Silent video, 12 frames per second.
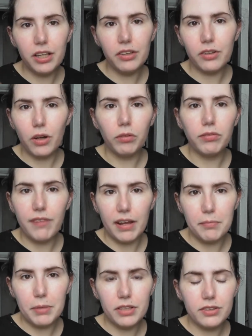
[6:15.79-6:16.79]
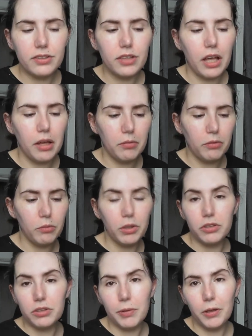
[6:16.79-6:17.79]
It's called Fentman's, and we
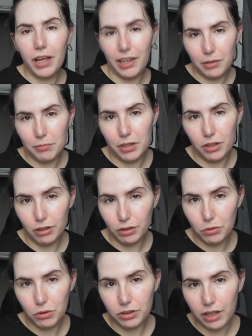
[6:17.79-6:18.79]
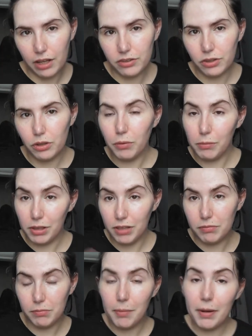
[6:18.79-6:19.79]
used to be able to get them in our local Tesco when we
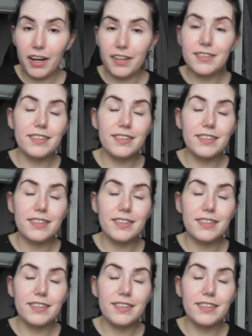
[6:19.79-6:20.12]
lived with my parents,